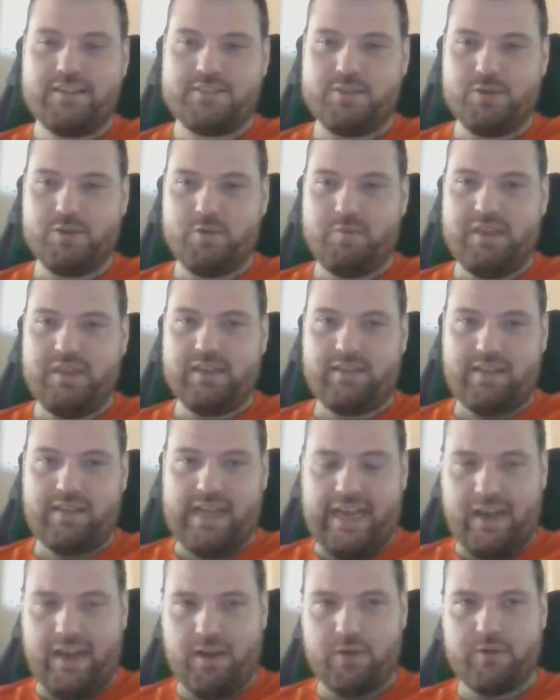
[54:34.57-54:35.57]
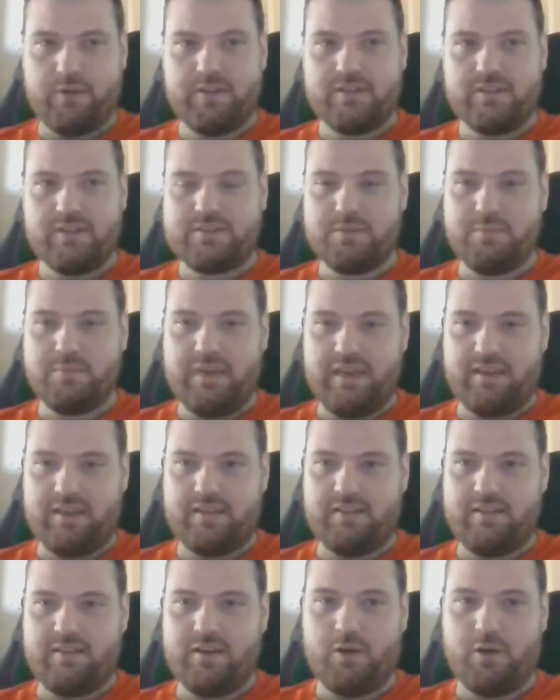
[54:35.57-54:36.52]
to be allowed to make